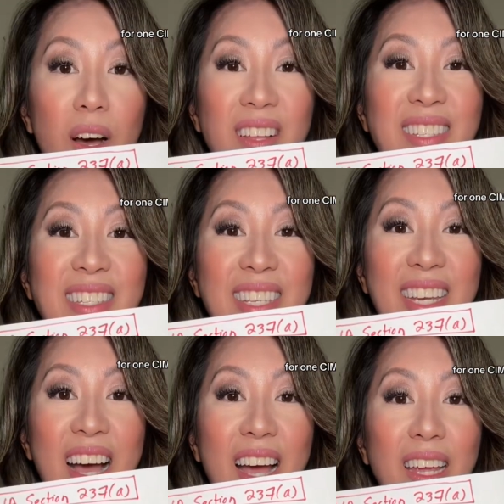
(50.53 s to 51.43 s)
1,
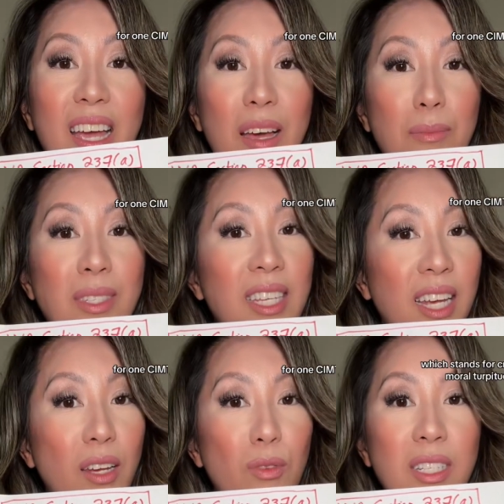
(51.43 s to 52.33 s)

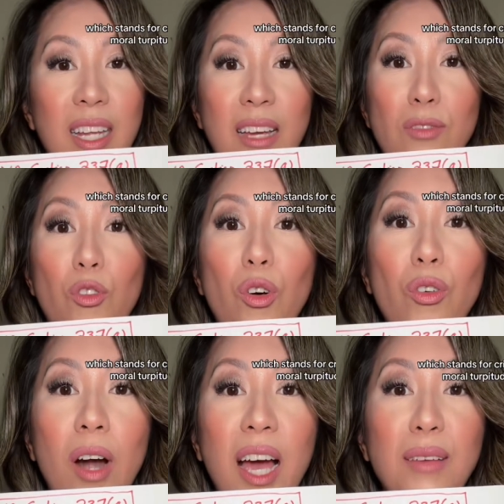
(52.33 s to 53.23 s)
CIMT, which stands for
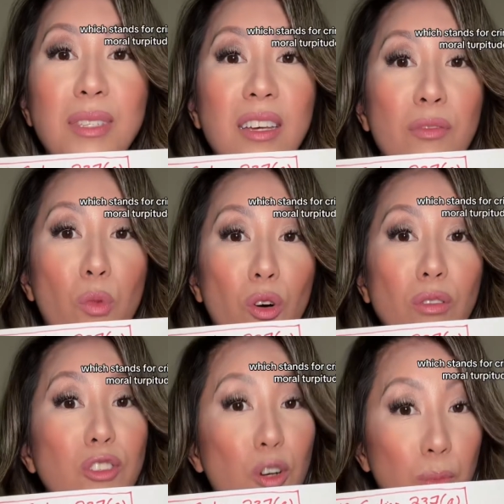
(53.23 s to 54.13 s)
Crimes of
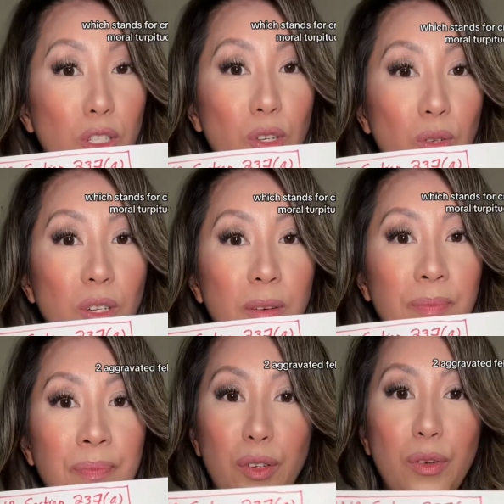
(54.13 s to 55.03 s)
Moral Turpitude.
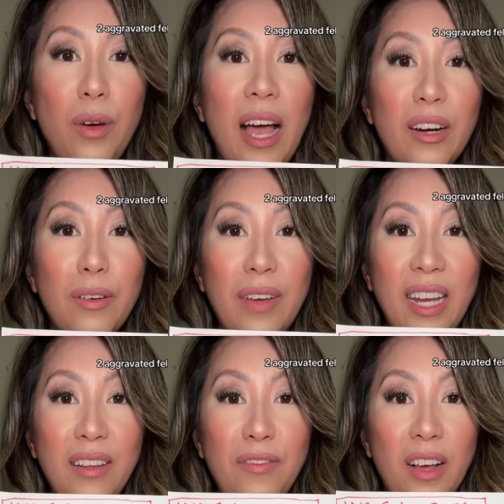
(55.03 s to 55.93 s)
2,
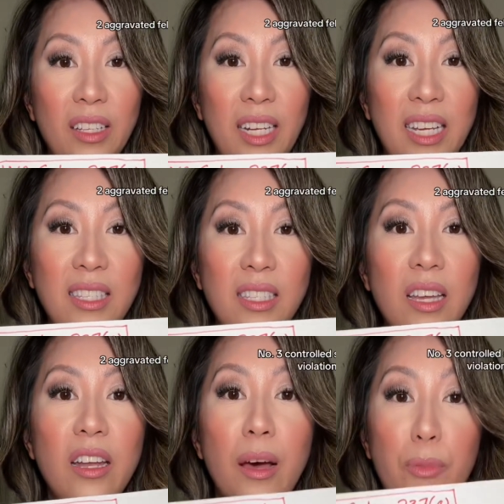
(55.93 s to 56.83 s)
Aggravated Felonies.
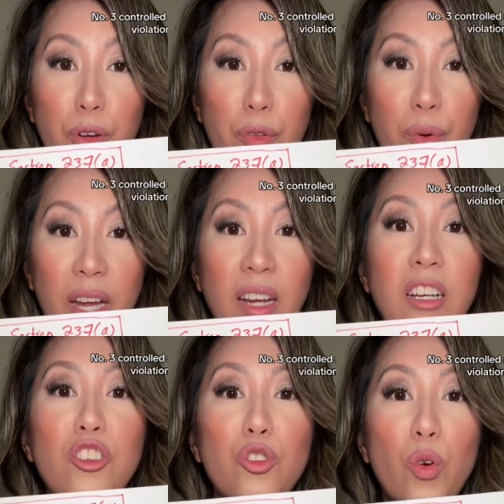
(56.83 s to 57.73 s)
Number 3,
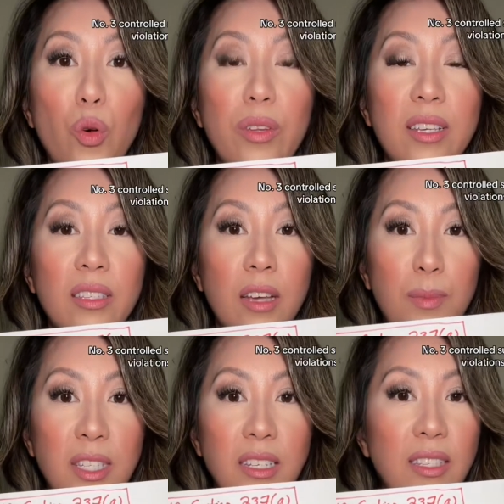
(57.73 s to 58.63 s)
Controlled
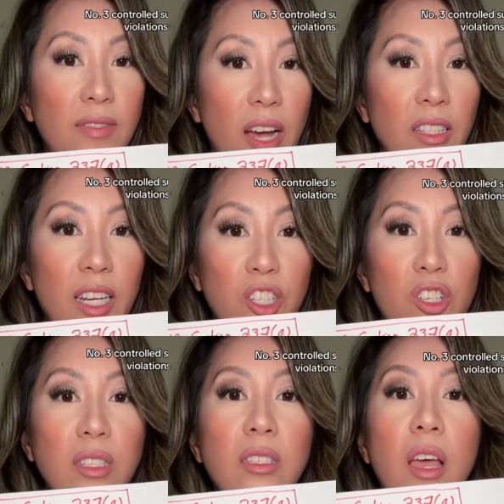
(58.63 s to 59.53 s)
Substance
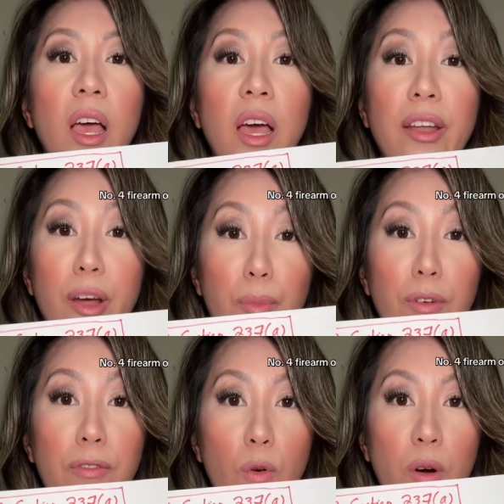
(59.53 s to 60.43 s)
Violations. Number
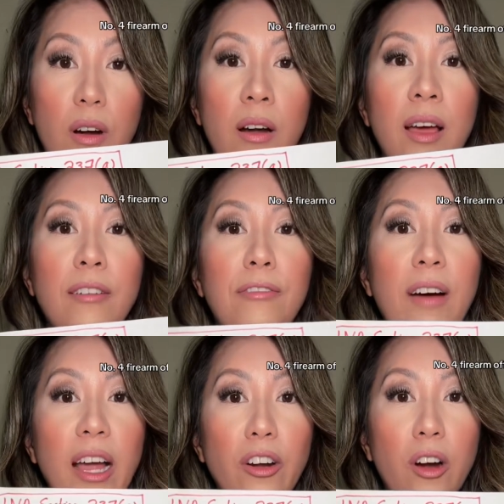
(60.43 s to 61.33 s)
4,
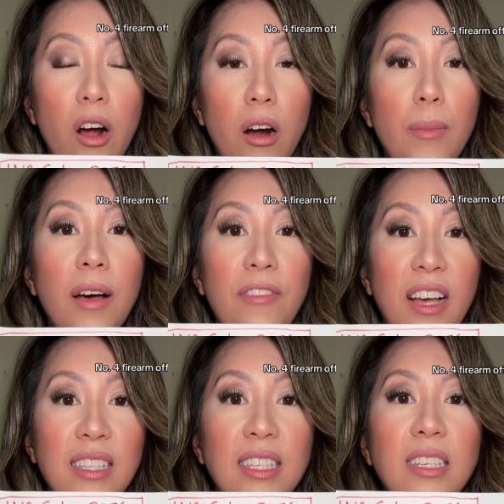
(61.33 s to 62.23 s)
Firearm
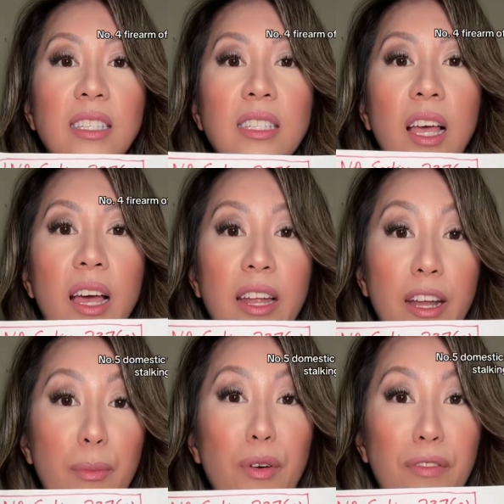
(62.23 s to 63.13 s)
Offenses.
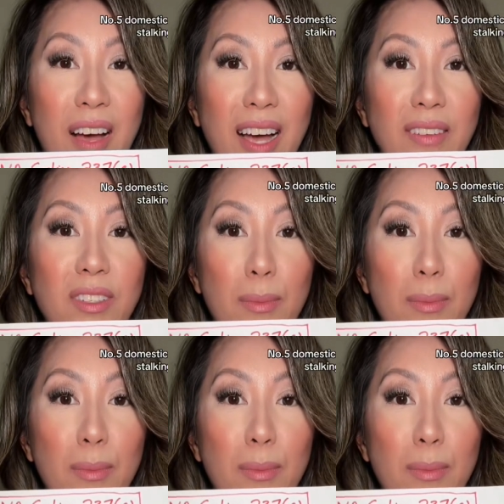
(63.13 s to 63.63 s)
Number 5,